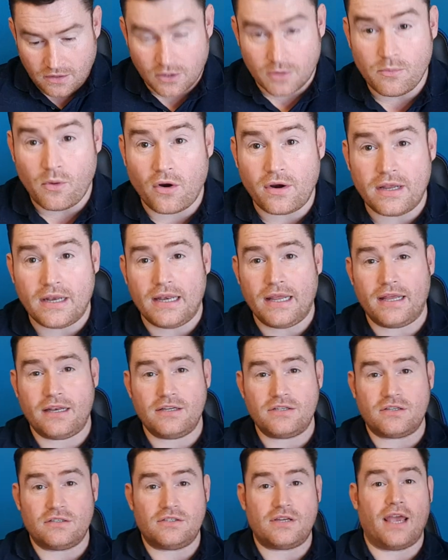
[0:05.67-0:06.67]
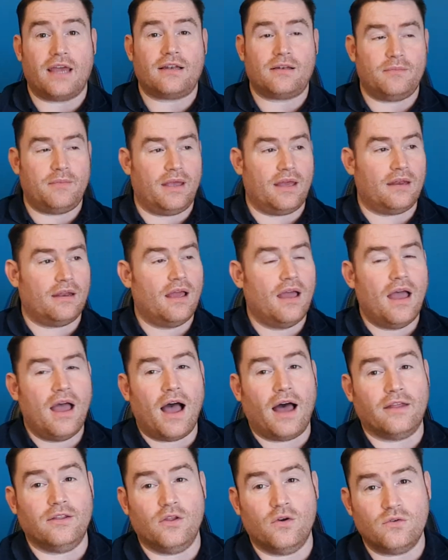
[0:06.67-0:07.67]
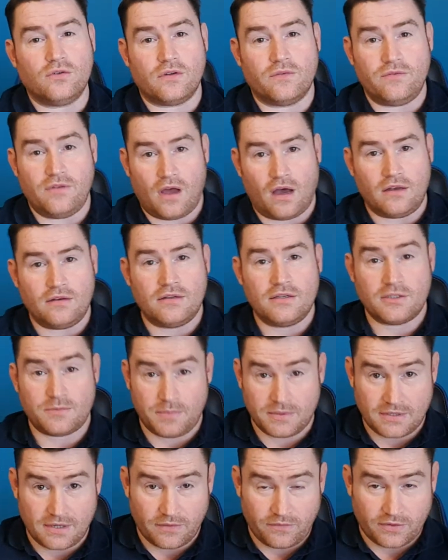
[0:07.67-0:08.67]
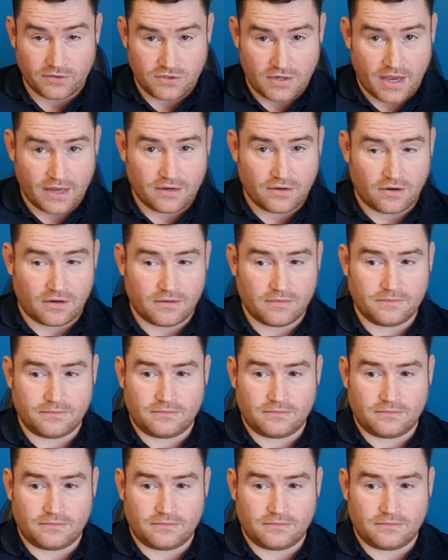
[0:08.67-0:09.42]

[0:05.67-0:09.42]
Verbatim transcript: Good morning, ladies and gentlemen, and those of non-specific gender.